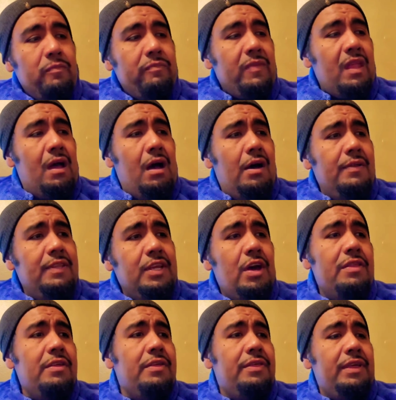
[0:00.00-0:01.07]
The
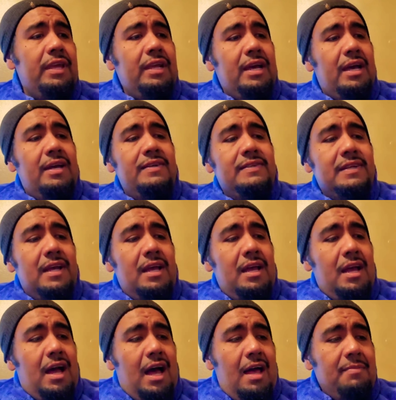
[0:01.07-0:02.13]
other thing, guys,
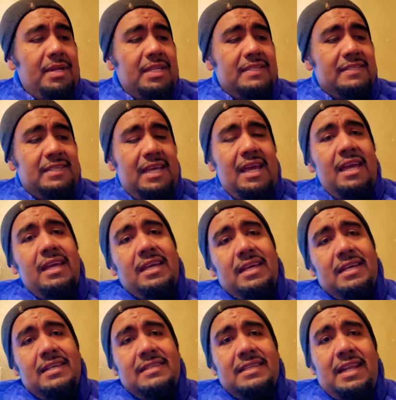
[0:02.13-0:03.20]
I'm going to say
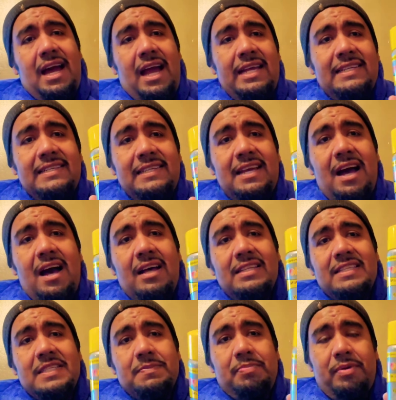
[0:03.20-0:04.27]
is an icy hot
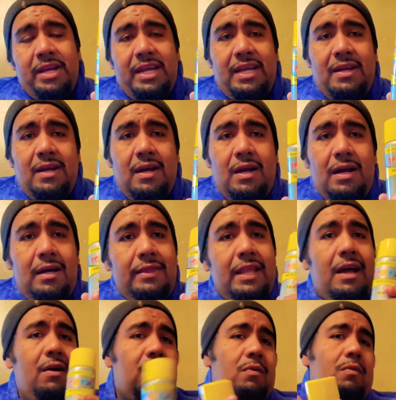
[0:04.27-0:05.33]
spray.
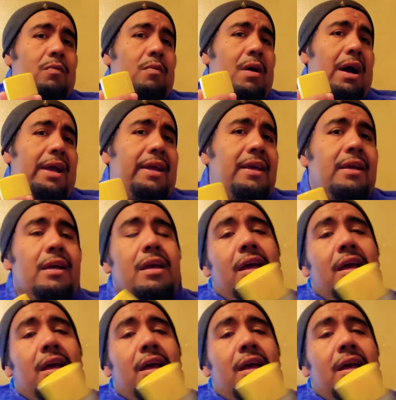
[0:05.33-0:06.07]
Now, why?